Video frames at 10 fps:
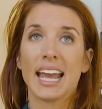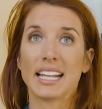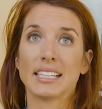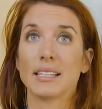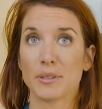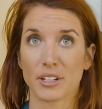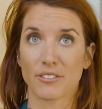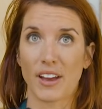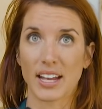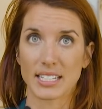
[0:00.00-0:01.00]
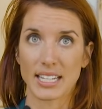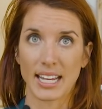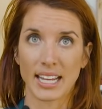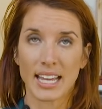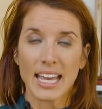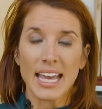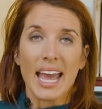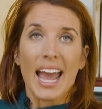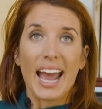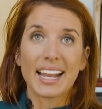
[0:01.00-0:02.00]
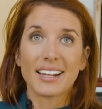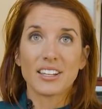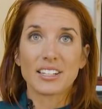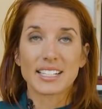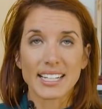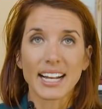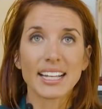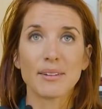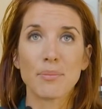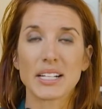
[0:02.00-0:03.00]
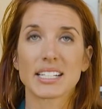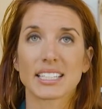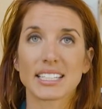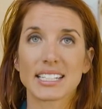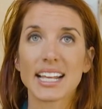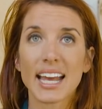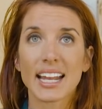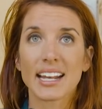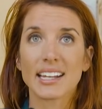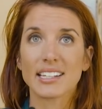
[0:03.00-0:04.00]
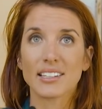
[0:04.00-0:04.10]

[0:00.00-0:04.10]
and limit your fat intake. And the study basically said